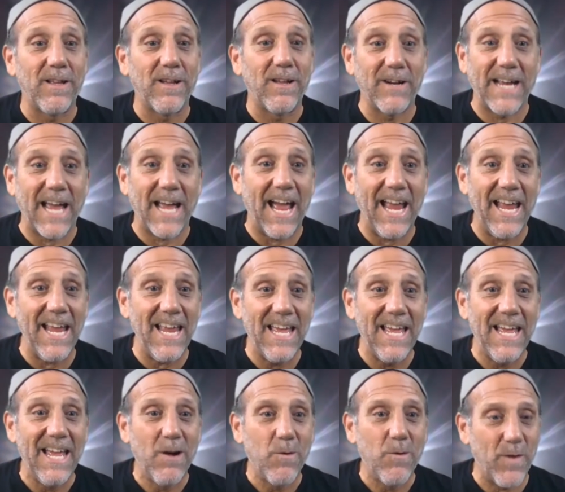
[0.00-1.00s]
Okay.
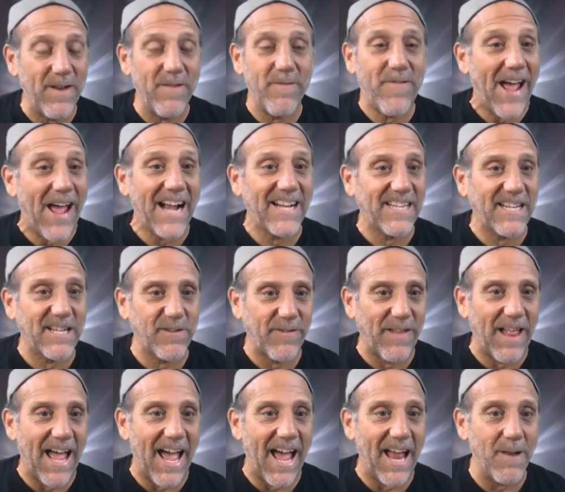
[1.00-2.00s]
When in fact it's
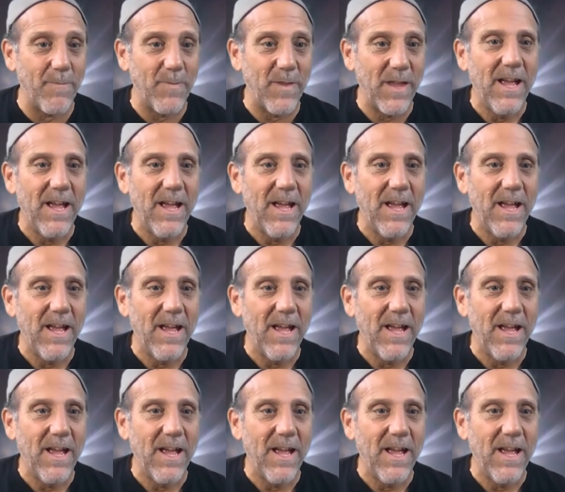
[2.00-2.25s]
flat.